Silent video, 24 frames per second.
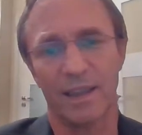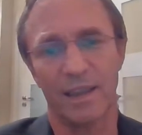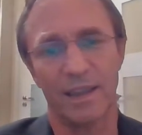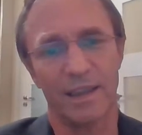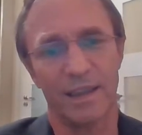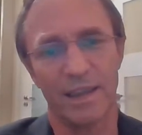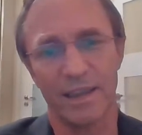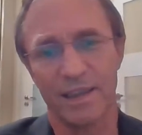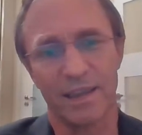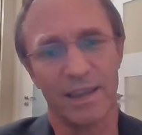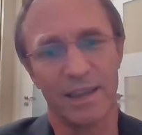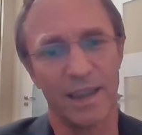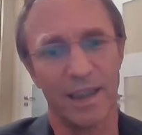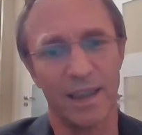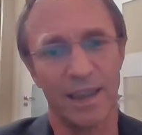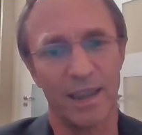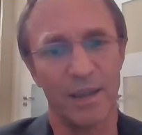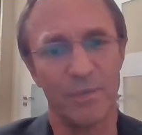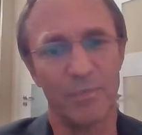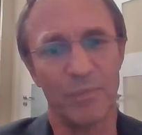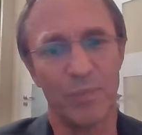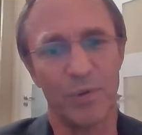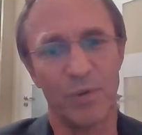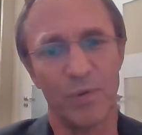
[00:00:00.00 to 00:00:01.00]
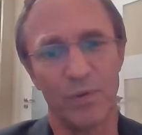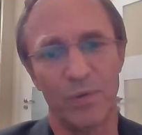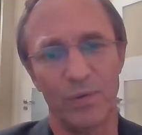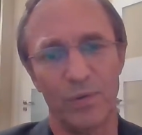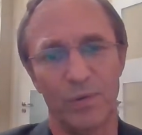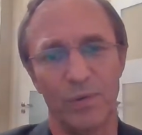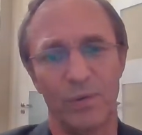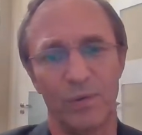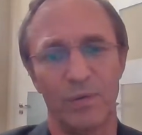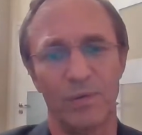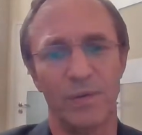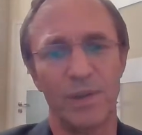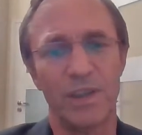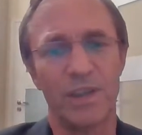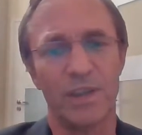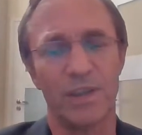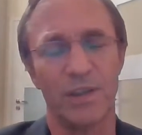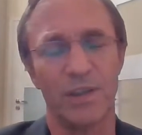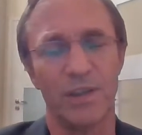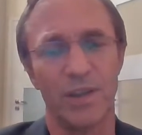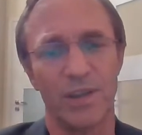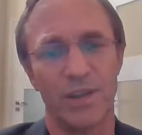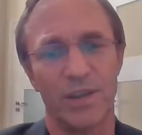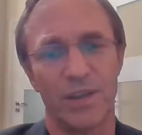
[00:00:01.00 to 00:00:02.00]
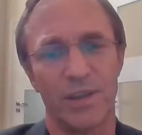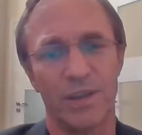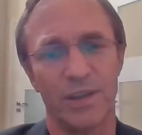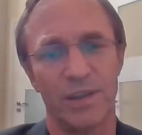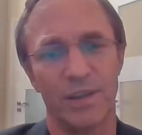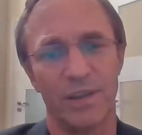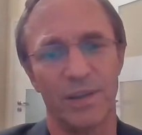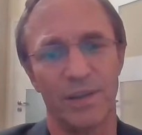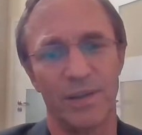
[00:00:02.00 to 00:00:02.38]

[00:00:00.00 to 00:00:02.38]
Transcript: let us say, Pew Research